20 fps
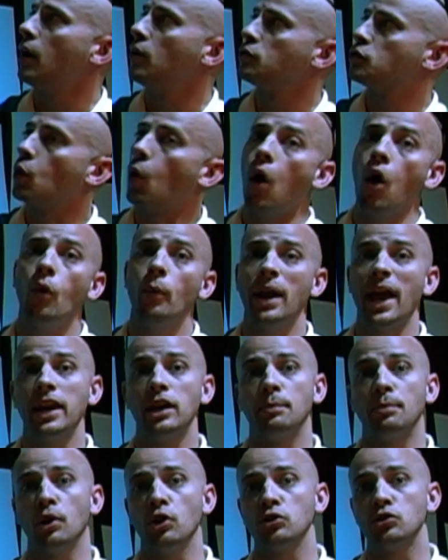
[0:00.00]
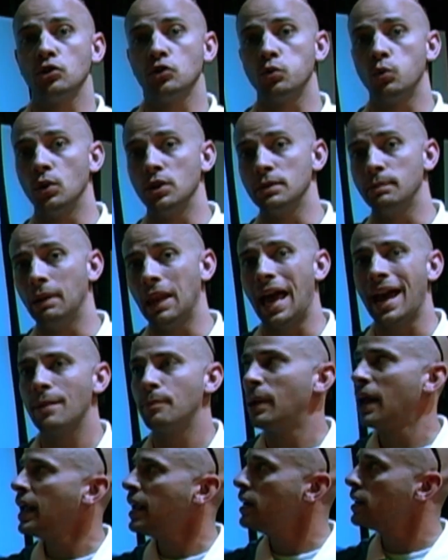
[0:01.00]
So all we had to purchase was black
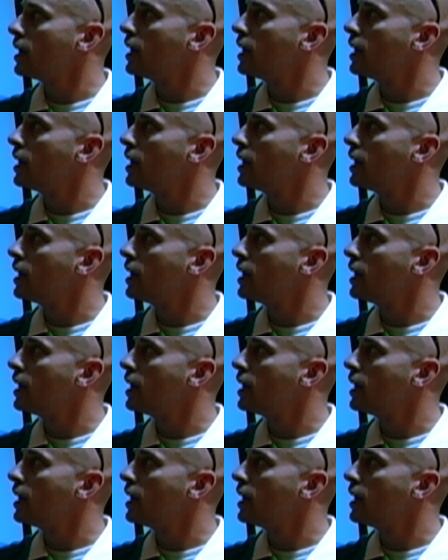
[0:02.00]
paint,